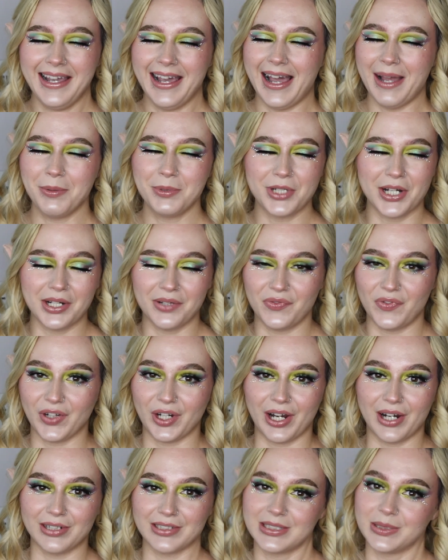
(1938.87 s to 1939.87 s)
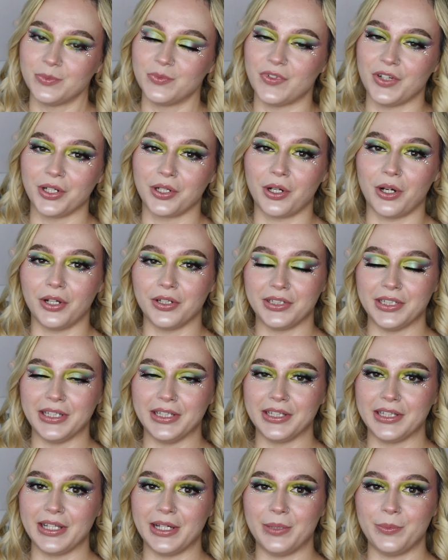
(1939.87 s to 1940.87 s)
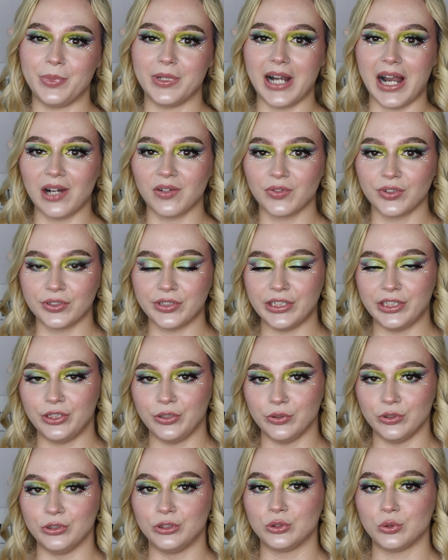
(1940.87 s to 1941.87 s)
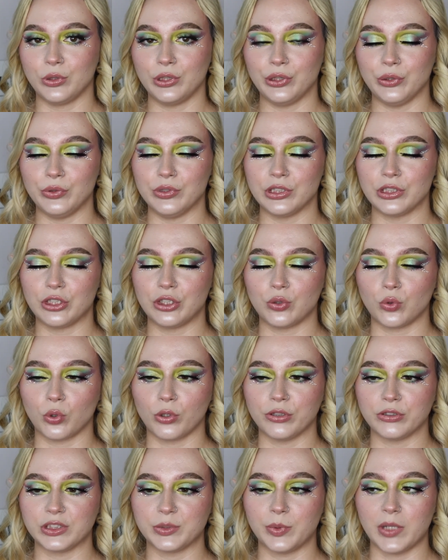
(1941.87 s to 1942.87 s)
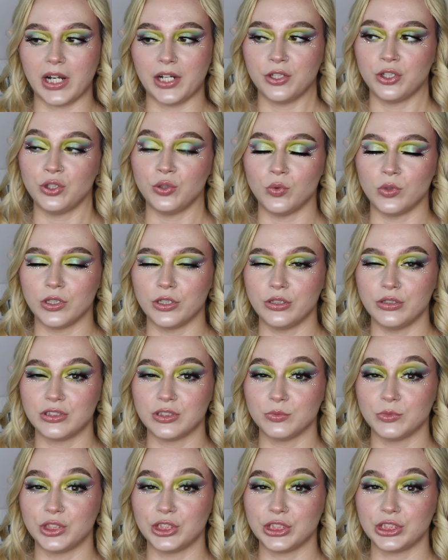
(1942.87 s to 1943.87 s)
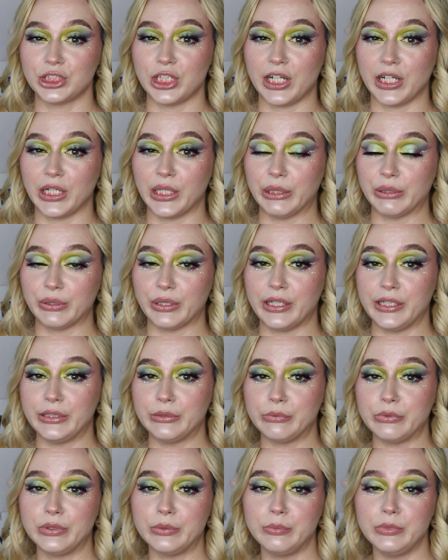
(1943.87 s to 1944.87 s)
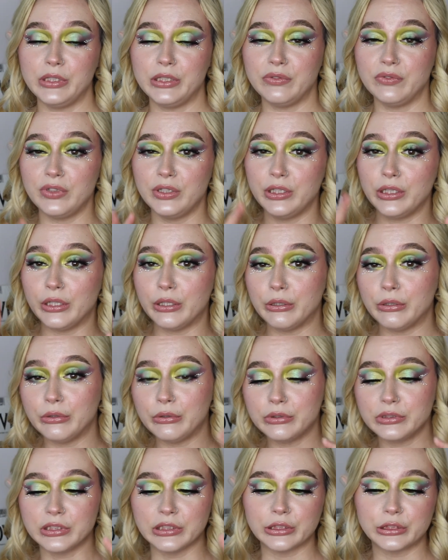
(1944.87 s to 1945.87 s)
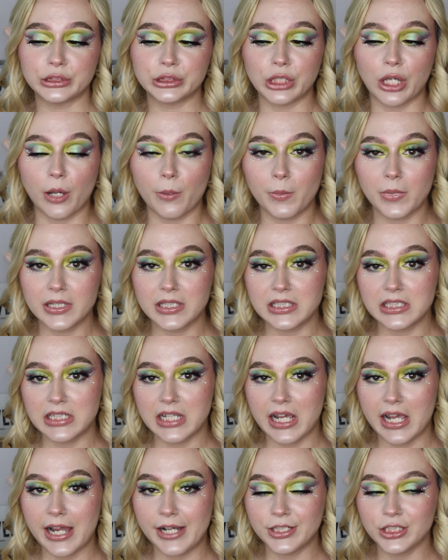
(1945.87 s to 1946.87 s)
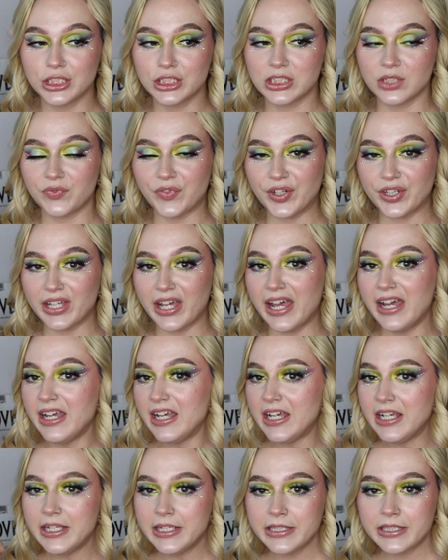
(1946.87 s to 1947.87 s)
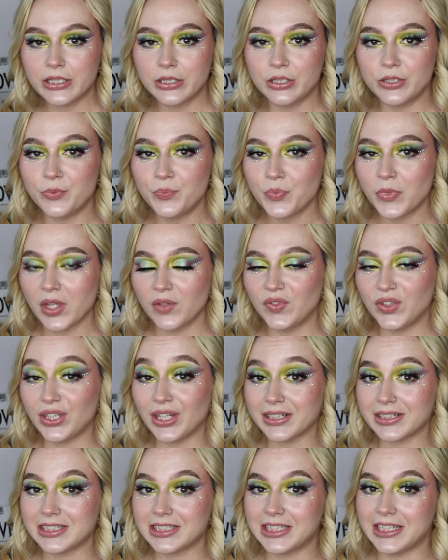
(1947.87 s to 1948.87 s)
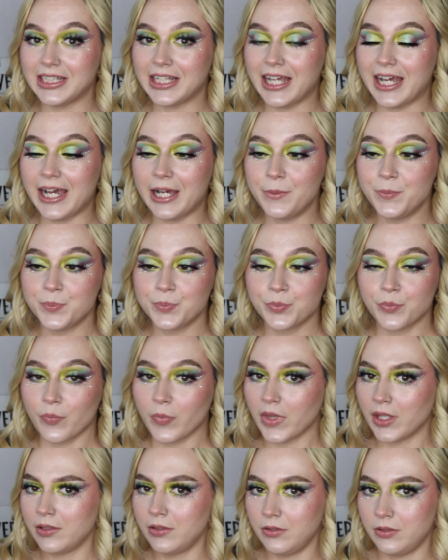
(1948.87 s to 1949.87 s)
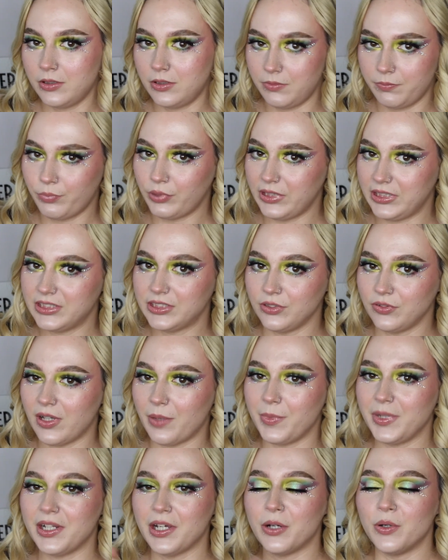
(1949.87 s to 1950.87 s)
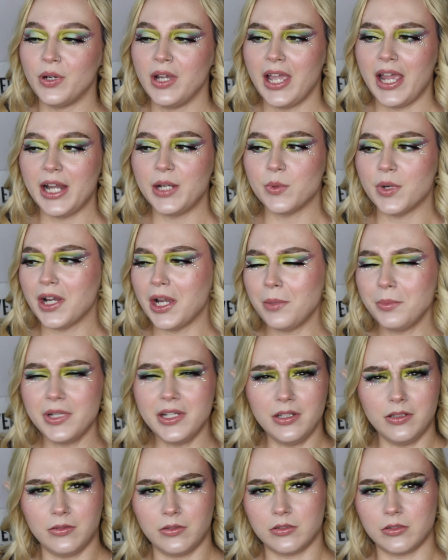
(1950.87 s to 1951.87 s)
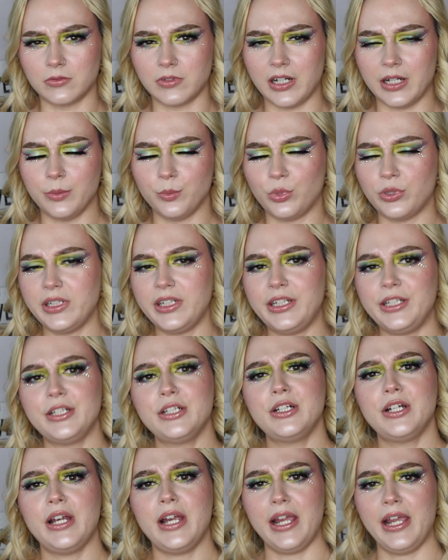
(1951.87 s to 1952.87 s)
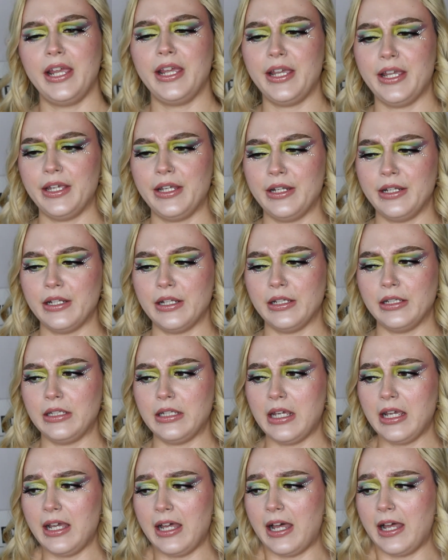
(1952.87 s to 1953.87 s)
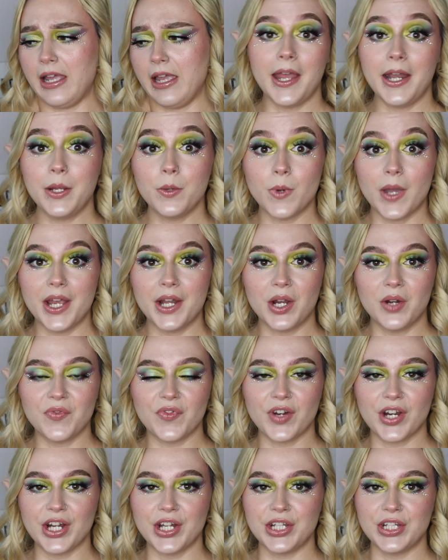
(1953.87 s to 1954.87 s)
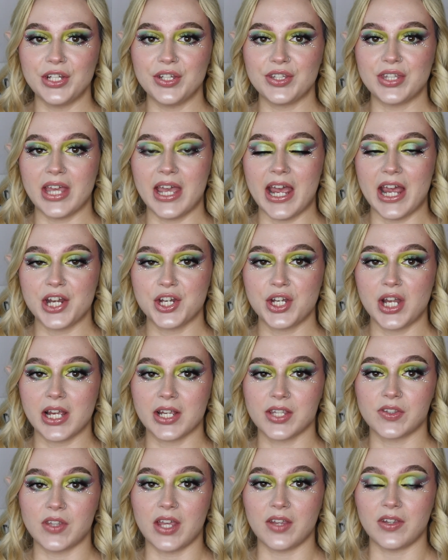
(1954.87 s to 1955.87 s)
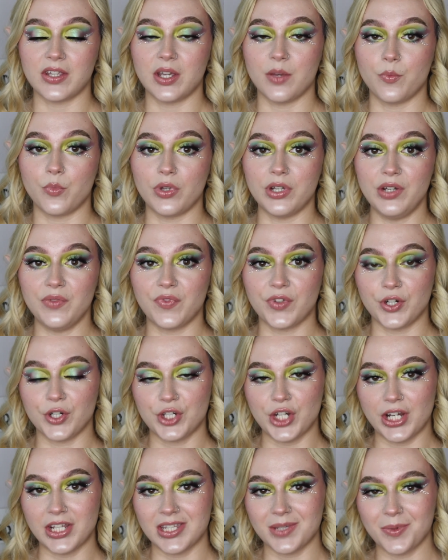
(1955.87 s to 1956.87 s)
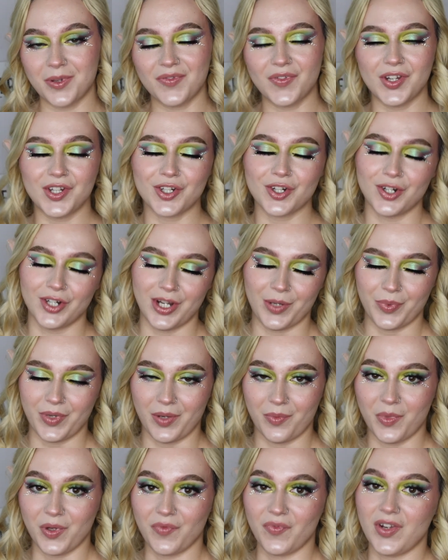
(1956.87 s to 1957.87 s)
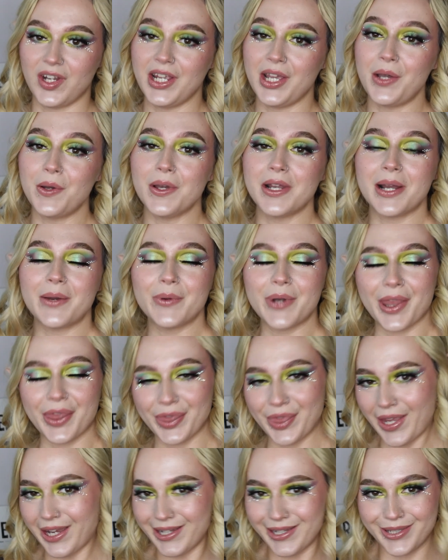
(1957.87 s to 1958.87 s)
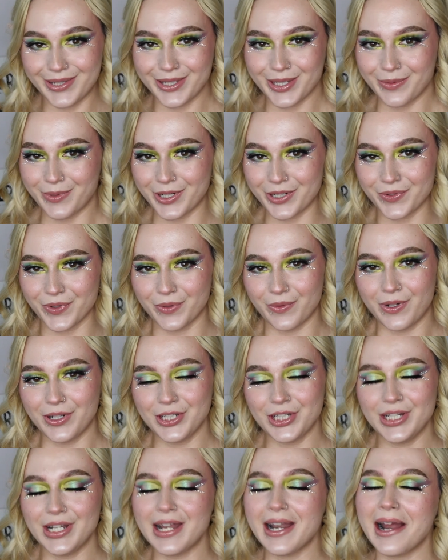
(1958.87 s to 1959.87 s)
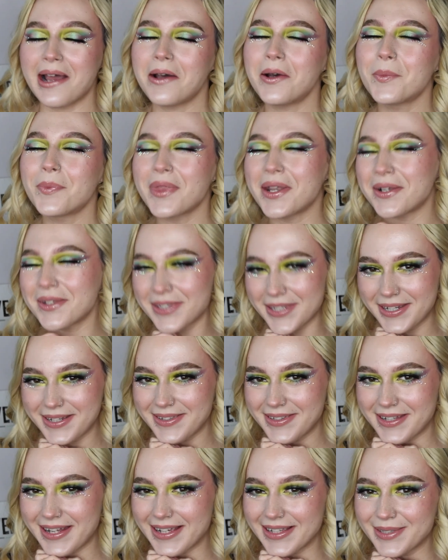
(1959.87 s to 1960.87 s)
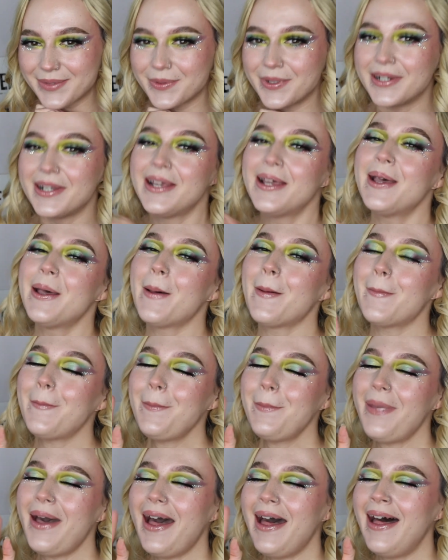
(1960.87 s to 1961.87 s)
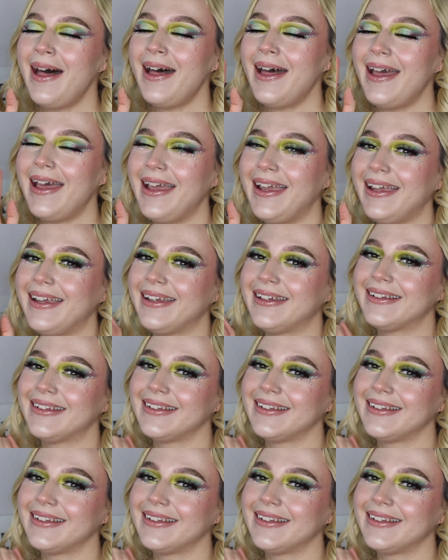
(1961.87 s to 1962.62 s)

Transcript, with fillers: I'm trying to figure out some fun content though, but I really do enjoy doing the tutorials, but I do want to do some chit chat, get ready with me videos and shop my stash and stuff like that. So if you'd like to see that, please do let me know. Anyway, I'm getting a little rambly here, and yeah. Anyway, don't forget to use the hashtag Slightly Unblended for your chance to be featured in an upcoming video, and I want to thank you so much for watching, and I hope that I'll see you in the next one. Bye!